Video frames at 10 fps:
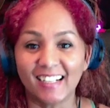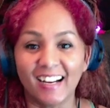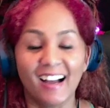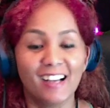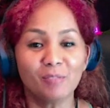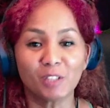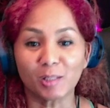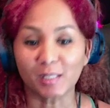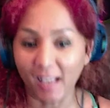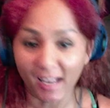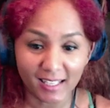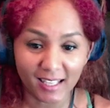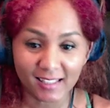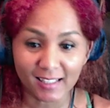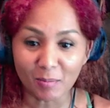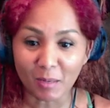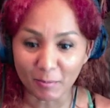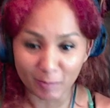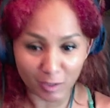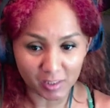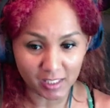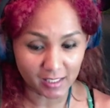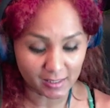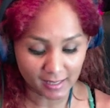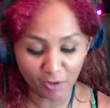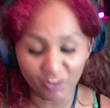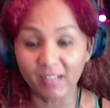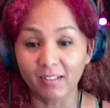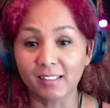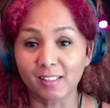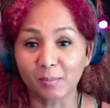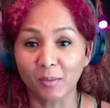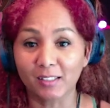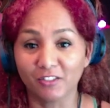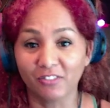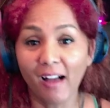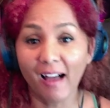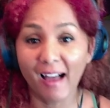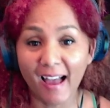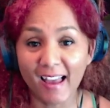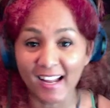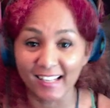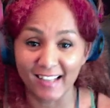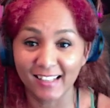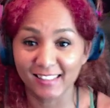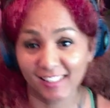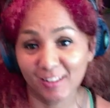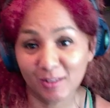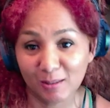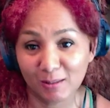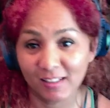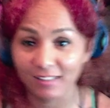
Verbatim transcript: I'm just saying that my music is out there on Spotify and iTunes,